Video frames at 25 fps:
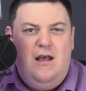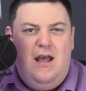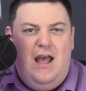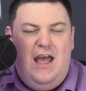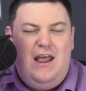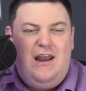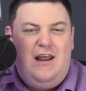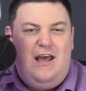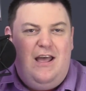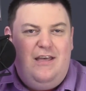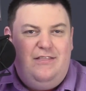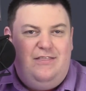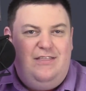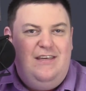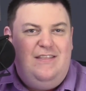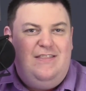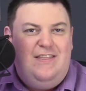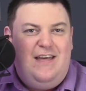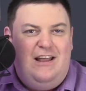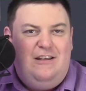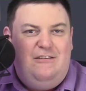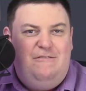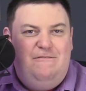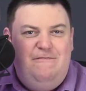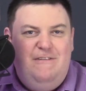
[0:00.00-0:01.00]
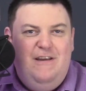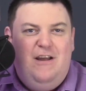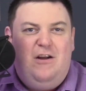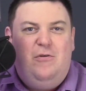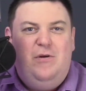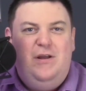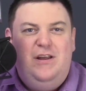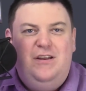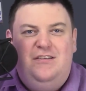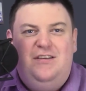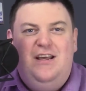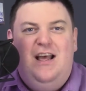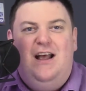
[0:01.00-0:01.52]
And I think that's
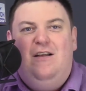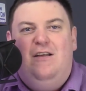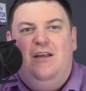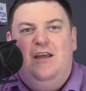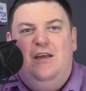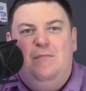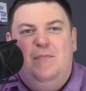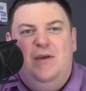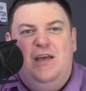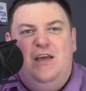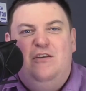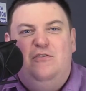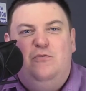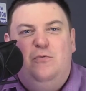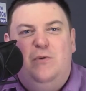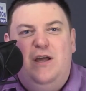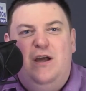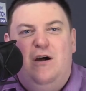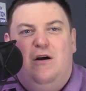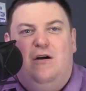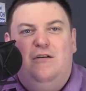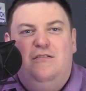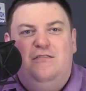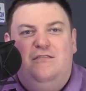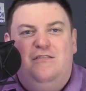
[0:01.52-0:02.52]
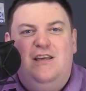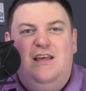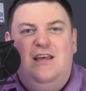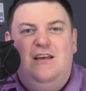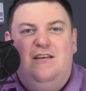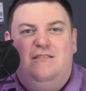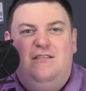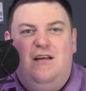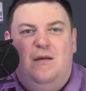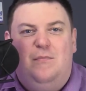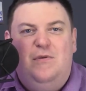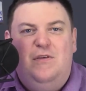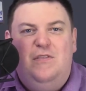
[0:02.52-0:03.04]
very telling, because we are
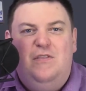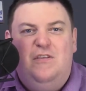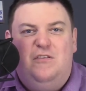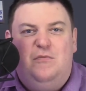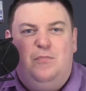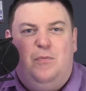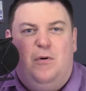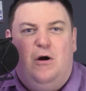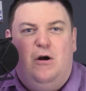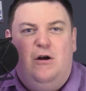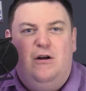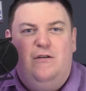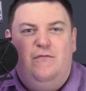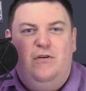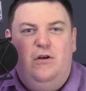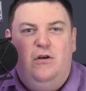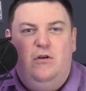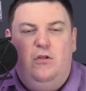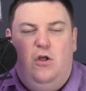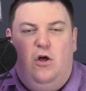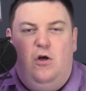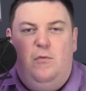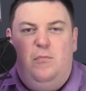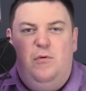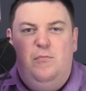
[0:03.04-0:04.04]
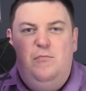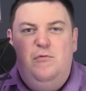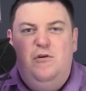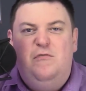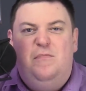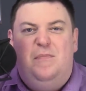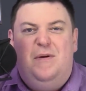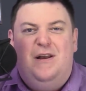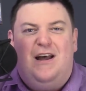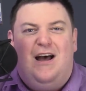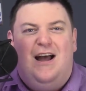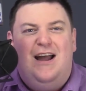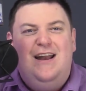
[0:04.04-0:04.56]
seeing something that's part of a global movement.